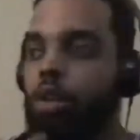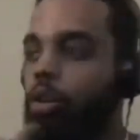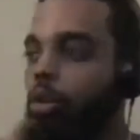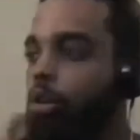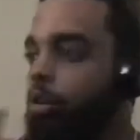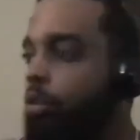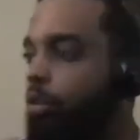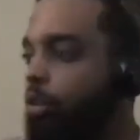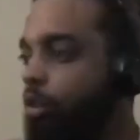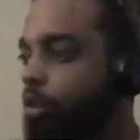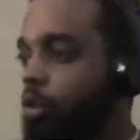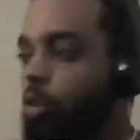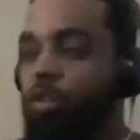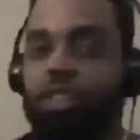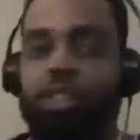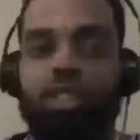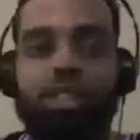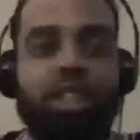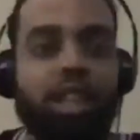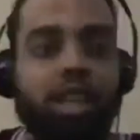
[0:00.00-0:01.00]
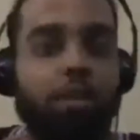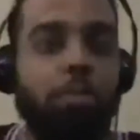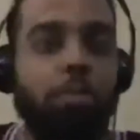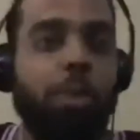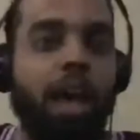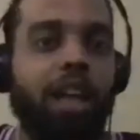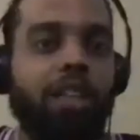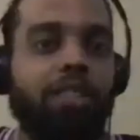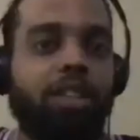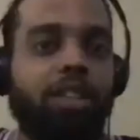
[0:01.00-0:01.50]
you know, team
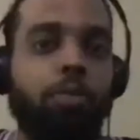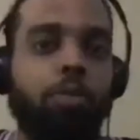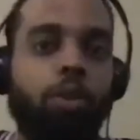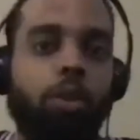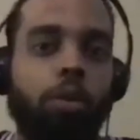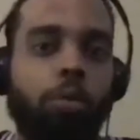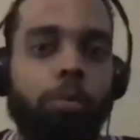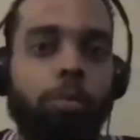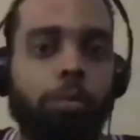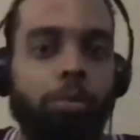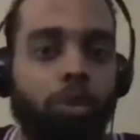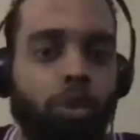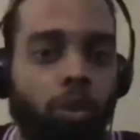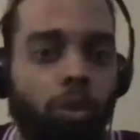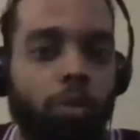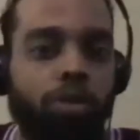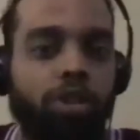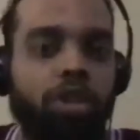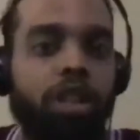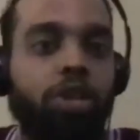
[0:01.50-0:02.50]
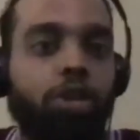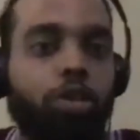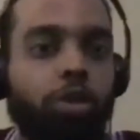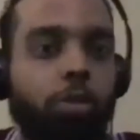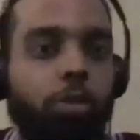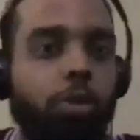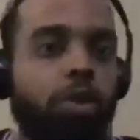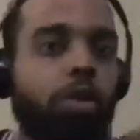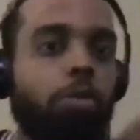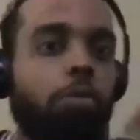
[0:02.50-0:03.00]
basketball, you know,
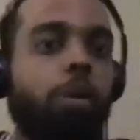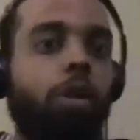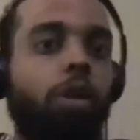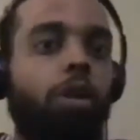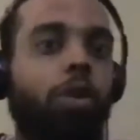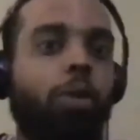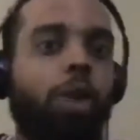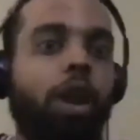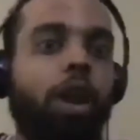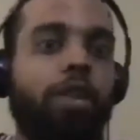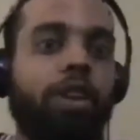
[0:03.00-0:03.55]
distributing the ball around,